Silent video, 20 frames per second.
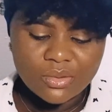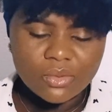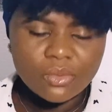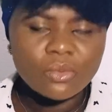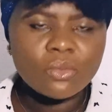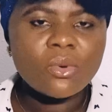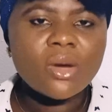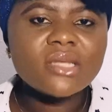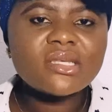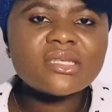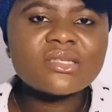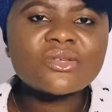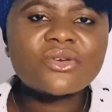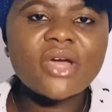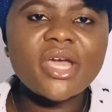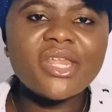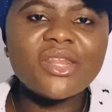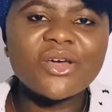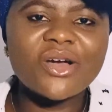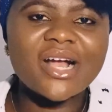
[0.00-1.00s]
What is
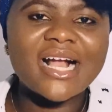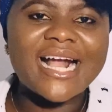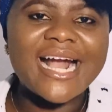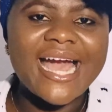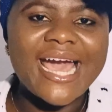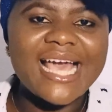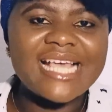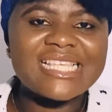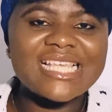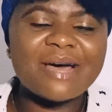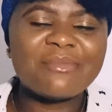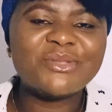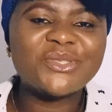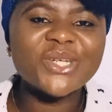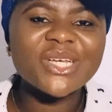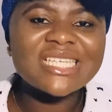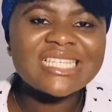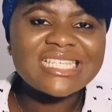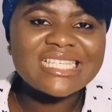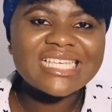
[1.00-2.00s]
going on, guys? I'm
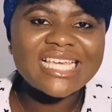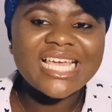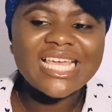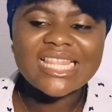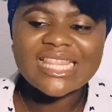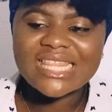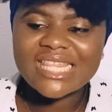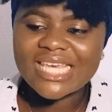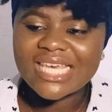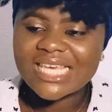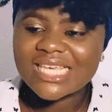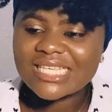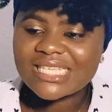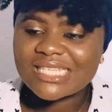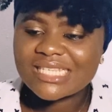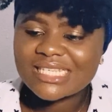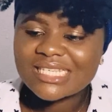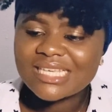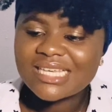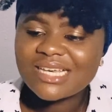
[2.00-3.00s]
just seeing
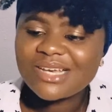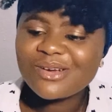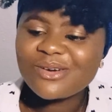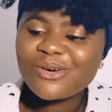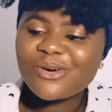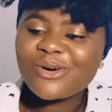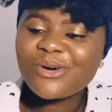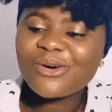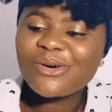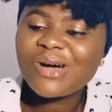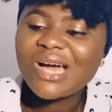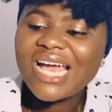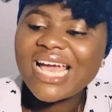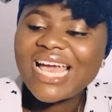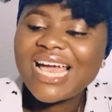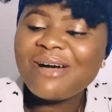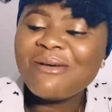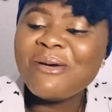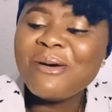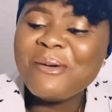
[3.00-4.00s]
this. Oh
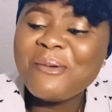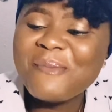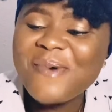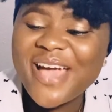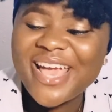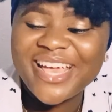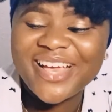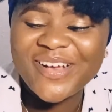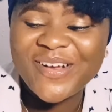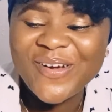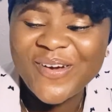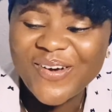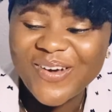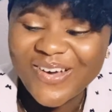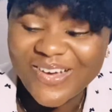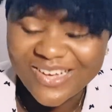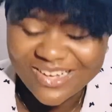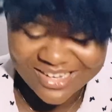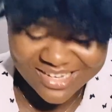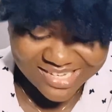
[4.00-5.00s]
my
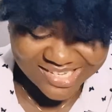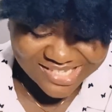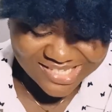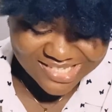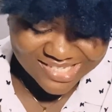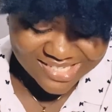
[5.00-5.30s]
god.